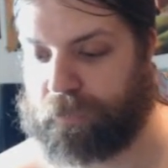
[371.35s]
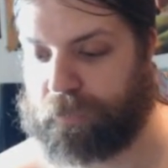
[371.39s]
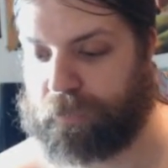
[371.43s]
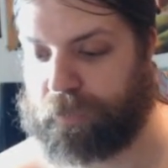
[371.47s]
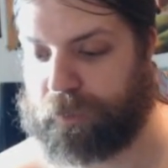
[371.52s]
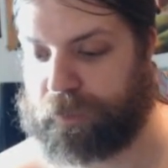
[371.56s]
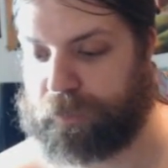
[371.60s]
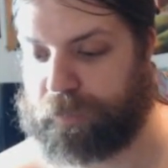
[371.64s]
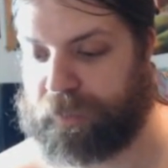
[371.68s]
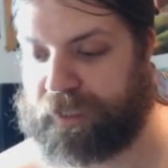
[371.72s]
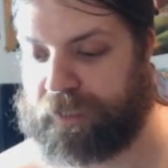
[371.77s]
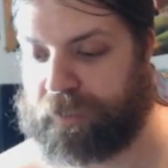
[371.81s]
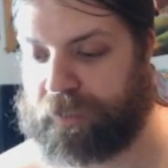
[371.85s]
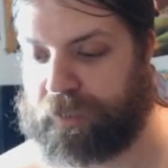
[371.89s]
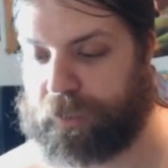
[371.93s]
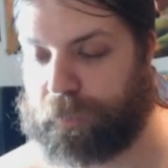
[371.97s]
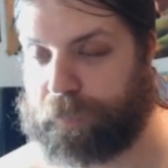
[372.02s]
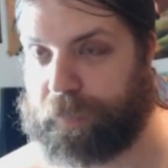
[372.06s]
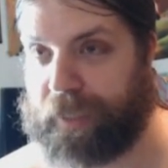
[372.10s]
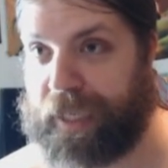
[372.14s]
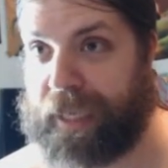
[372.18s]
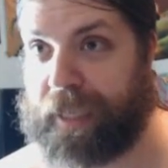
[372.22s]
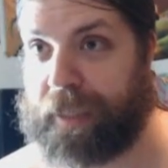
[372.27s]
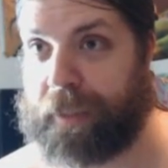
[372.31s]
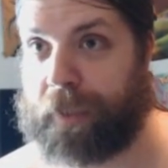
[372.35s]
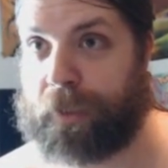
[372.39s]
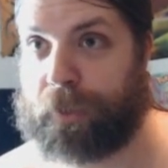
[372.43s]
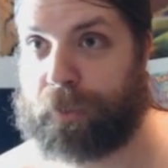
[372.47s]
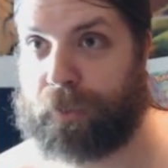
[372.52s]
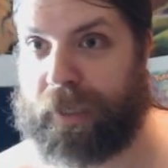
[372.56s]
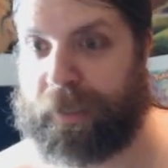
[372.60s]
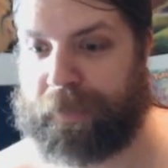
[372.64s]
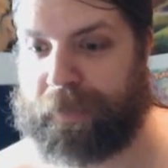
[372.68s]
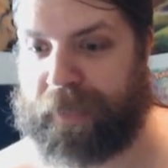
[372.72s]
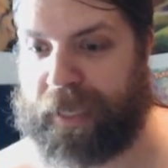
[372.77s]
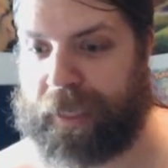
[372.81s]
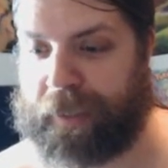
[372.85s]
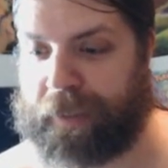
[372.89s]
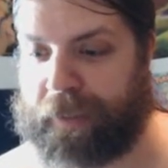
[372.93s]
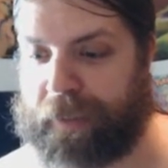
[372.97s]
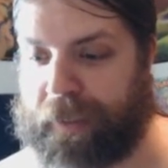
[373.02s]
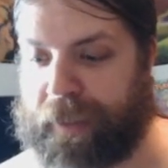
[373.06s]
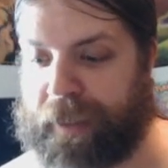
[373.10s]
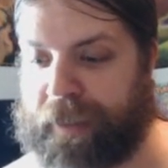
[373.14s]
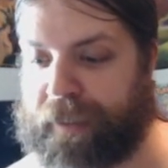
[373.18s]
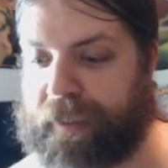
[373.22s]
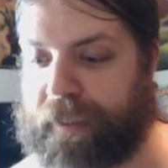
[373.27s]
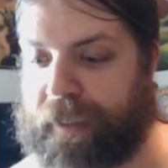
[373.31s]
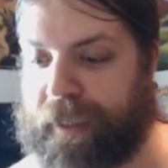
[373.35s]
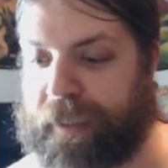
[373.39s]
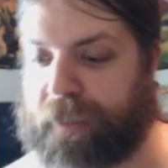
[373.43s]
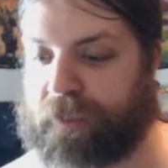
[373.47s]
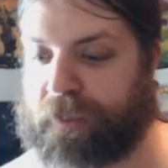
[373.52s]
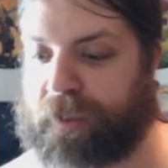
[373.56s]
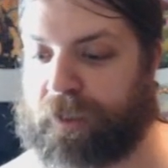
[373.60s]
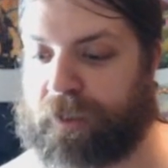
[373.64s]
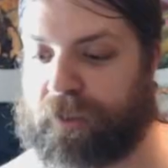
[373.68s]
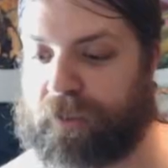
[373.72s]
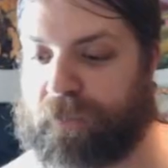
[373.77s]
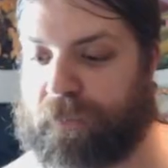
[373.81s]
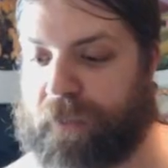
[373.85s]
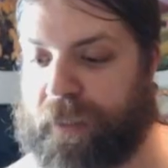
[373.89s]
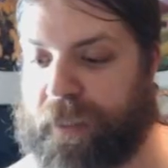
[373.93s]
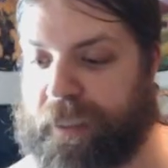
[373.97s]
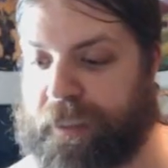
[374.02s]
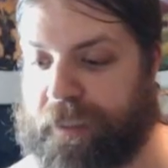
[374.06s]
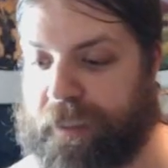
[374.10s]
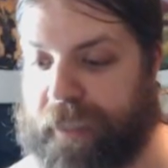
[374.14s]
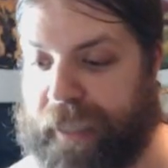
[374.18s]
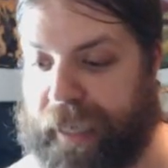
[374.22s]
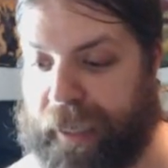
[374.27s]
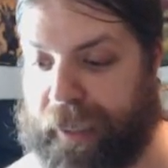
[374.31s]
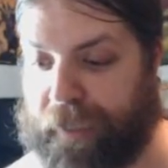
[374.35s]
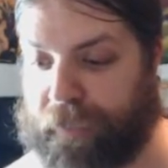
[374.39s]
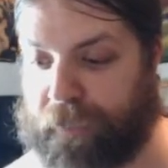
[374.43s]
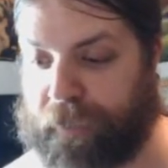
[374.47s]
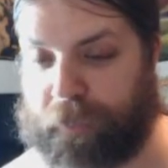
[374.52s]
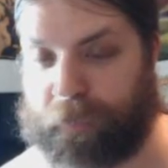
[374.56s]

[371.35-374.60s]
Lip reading: which means you pay 3 mana and it enters face down,